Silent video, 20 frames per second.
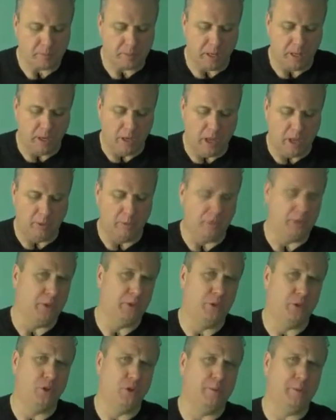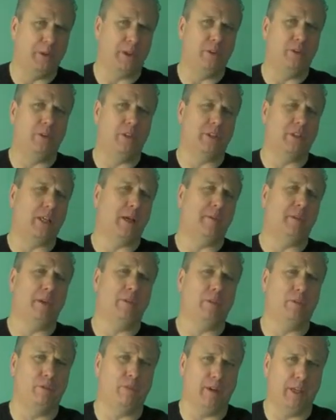Along with YouTube, you can do the same
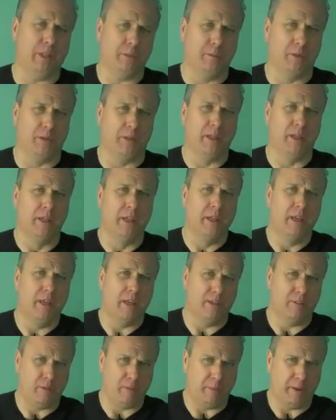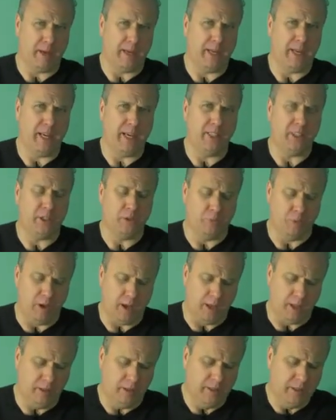thing with Facebook for paid ads as
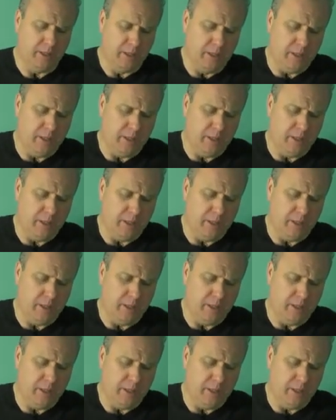well.